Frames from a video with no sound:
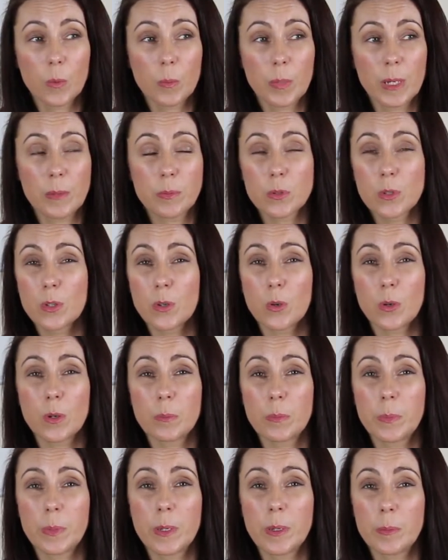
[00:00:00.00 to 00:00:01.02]

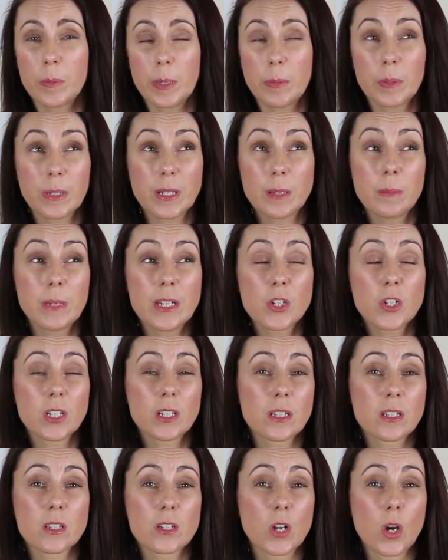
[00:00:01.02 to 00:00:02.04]
people
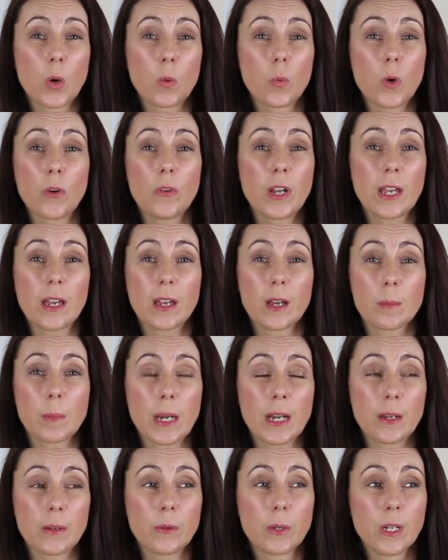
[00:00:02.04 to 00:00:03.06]
immediately start worrying
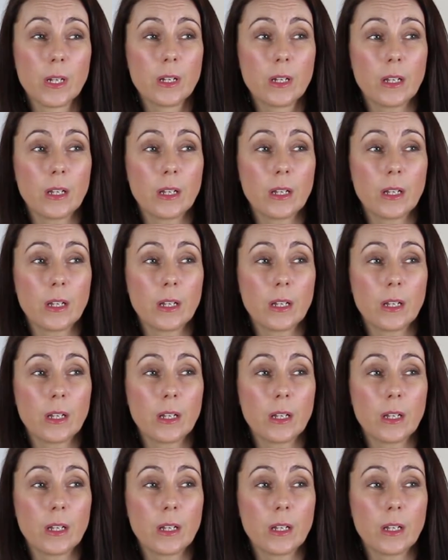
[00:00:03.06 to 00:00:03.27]
about,